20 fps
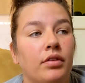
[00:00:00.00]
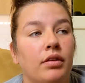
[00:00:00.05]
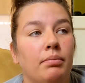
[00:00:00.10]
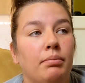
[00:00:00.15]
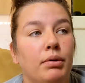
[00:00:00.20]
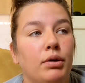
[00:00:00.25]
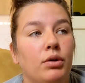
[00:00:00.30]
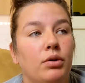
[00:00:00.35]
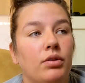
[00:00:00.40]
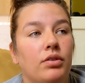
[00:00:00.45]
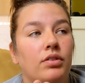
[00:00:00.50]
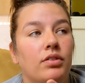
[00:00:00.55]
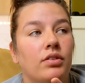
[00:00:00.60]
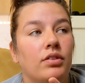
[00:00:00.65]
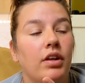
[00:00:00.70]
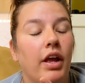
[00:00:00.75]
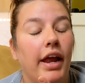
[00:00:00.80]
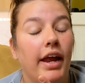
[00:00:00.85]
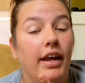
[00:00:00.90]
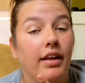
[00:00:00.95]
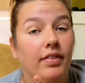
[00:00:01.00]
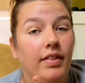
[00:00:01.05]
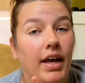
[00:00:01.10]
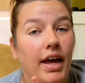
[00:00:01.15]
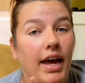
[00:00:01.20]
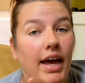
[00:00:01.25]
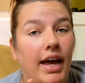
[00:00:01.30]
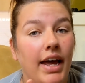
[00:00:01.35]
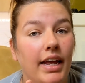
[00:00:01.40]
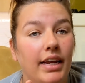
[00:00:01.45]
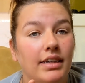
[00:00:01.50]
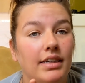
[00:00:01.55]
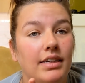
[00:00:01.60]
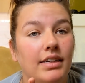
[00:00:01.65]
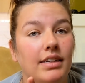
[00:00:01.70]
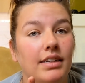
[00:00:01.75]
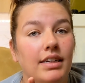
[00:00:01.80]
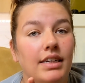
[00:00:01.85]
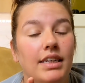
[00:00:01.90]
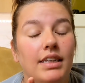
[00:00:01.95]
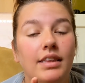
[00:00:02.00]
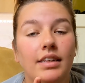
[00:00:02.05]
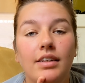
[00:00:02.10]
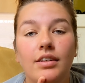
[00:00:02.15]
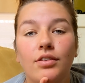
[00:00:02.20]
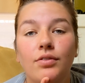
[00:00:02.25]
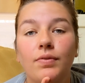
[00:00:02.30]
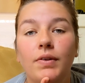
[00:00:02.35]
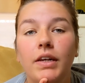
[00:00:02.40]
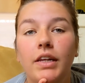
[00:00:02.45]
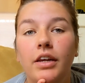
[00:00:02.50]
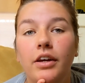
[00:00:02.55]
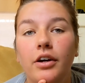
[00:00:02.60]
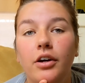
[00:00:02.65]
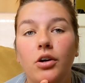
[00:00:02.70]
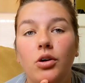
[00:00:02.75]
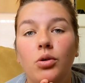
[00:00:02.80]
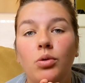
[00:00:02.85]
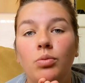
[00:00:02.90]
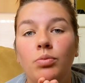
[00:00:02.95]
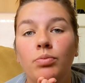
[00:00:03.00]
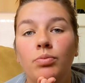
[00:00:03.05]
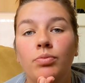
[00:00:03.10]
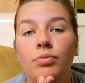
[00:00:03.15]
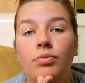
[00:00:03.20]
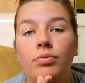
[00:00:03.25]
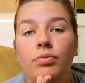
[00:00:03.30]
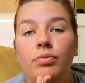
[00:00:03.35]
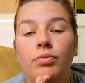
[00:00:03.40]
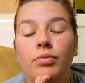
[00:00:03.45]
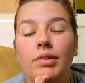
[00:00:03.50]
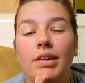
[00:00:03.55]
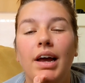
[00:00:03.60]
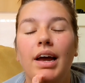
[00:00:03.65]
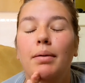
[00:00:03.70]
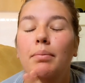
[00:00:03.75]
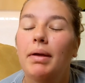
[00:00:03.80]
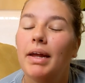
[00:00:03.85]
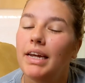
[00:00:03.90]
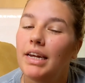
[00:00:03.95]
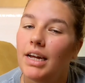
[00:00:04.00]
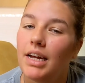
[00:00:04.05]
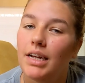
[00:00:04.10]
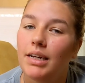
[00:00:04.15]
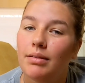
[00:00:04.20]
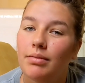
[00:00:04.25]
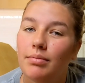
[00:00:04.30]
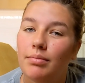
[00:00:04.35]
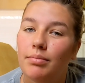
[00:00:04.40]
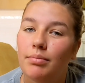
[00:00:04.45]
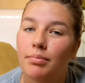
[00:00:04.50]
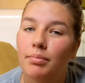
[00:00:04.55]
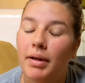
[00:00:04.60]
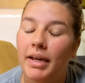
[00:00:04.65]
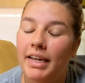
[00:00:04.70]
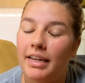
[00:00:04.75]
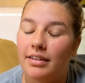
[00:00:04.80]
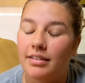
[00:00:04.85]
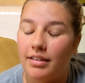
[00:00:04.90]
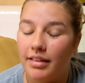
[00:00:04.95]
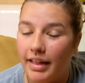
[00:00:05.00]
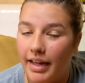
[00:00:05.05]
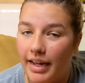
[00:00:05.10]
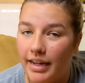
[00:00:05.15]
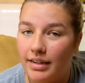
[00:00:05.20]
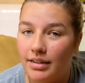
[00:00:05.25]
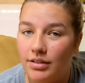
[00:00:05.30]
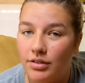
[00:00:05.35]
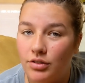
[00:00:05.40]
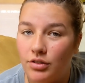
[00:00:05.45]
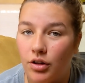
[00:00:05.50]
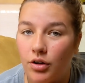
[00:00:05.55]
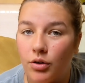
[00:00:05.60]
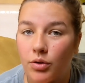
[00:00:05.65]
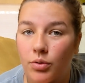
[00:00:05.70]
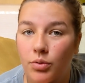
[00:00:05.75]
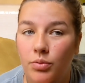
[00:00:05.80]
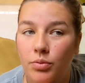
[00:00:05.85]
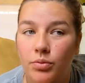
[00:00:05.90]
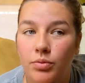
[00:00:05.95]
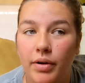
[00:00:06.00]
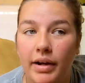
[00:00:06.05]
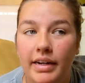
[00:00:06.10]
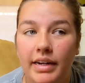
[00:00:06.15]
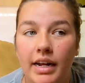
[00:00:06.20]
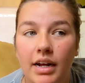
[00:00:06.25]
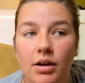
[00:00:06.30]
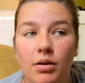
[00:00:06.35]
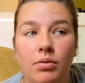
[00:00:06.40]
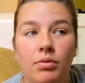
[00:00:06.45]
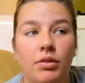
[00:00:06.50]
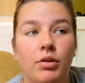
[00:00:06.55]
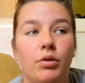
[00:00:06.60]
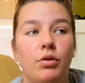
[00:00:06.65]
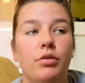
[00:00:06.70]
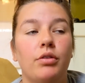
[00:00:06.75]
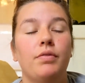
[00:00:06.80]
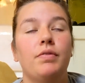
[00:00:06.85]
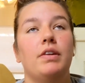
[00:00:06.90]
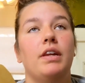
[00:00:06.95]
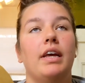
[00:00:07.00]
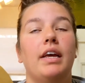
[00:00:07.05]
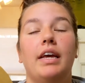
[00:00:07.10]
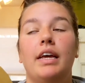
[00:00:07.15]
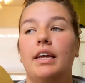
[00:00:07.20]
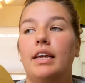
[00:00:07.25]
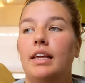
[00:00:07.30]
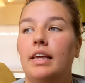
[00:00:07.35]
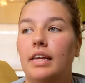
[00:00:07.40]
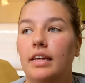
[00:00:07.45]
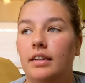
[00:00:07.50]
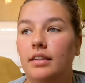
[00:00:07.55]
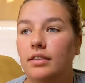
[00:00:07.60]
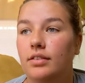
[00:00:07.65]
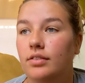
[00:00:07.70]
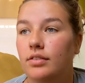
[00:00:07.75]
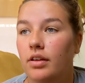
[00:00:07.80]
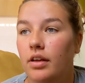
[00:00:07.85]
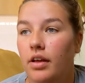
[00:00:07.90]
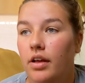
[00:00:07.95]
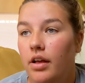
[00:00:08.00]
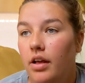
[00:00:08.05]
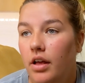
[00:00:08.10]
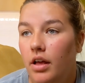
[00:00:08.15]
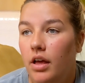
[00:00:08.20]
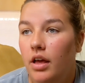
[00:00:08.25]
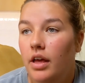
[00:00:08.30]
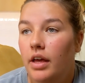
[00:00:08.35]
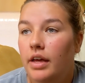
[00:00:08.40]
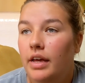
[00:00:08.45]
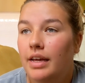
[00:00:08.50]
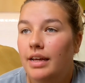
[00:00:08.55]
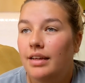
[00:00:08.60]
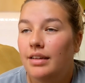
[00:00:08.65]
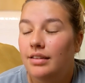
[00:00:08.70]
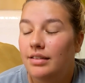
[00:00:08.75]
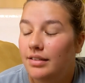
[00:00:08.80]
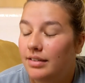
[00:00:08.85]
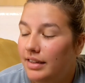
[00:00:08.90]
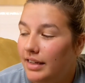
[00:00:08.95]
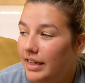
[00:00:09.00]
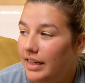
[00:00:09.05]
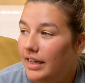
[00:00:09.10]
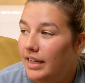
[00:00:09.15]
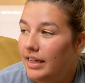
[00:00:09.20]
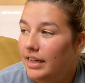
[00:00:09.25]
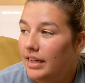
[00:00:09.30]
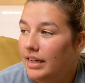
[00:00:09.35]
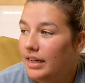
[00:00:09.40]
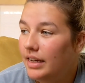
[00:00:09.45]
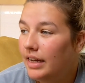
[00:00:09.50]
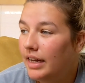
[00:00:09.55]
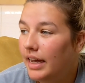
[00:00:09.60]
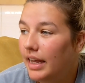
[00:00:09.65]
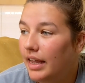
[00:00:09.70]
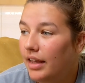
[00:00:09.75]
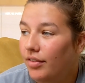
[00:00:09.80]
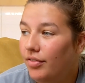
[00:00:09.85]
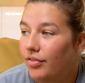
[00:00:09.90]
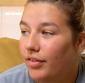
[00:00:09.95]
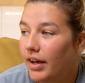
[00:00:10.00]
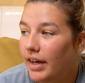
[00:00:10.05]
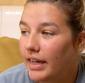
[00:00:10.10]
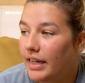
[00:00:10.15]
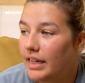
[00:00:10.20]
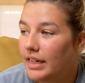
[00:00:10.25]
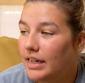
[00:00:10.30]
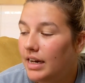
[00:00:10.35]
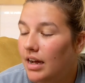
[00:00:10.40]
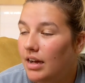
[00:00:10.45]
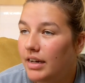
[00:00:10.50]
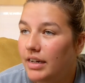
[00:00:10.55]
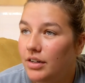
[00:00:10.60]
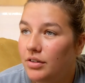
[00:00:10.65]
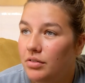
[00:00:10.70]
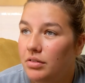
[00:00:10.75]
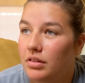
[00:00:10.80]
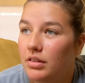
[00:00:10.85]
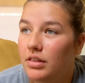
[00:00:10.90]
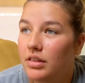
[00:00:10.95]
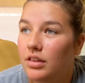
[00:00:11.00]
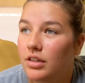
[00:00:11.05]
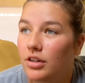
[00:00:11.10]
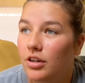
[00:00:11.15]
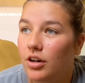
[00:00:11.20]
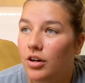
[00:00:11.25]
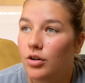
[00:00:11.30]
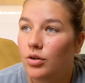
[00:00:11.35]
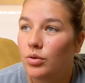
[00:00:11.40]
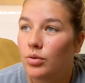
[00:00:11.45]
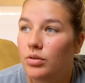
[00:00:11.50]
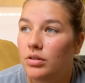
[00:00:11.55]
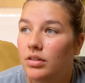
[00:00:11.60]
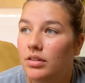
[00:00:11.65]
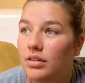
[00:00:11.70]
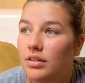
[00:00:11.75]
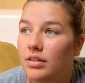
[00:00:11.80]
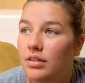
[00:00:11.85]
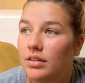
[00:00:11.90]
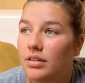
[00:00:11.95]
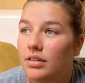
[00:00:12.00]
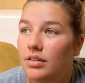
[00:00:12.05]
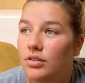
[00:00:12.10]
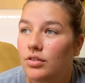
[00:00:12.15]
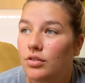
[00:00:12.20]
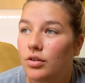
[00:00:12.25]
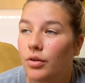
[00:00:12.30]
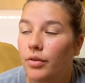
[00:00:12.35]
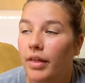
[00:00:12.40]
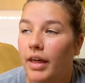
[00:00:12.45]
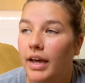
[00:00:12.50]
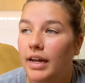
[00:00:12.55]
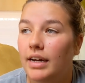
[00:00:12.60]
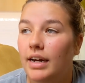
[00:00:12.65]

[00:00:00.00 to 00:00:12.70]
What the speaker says: boots and the hat in this video. I may not make it to that. So right now, the order of the day is see if I can iron the coat so that